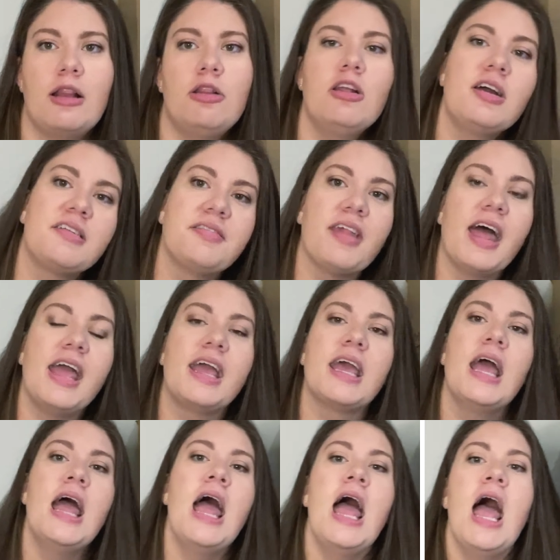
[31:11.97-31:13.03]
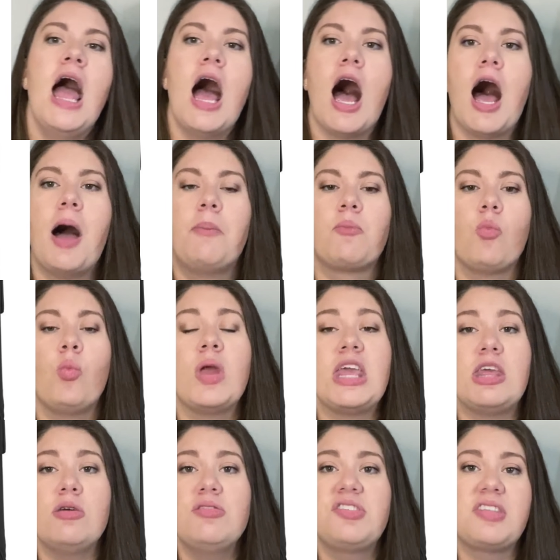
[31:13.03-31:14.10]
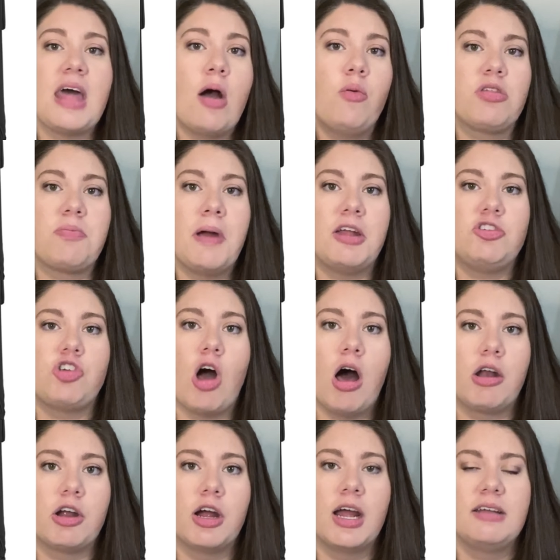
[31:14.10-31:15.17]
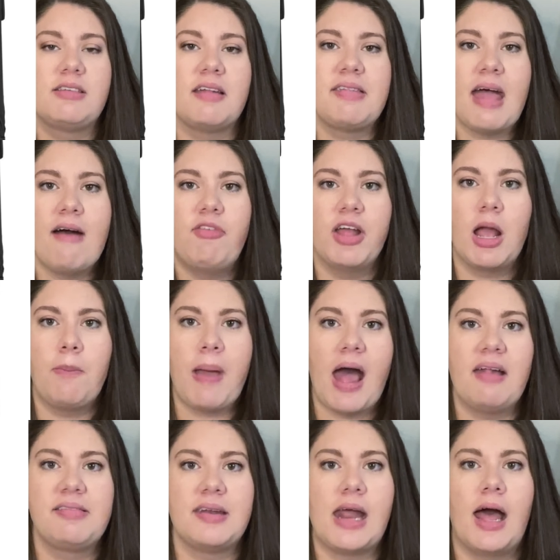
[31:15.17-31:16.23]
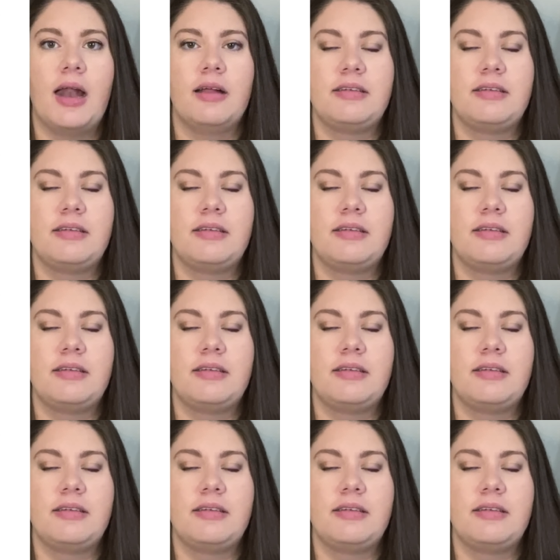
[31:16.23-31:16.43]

it looks like. We used that with my daughter. It does have like a bassinet